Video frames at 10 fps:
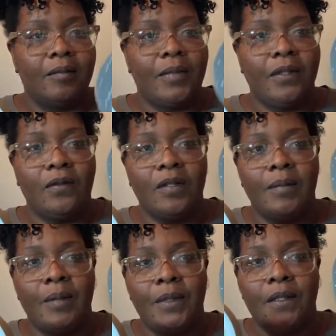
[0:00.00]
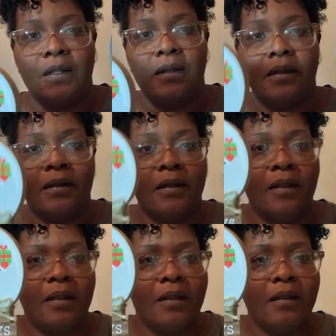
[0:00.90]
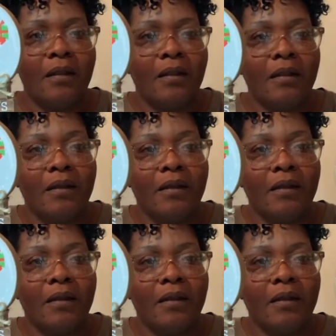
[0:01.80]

Let me hold them up good. Look,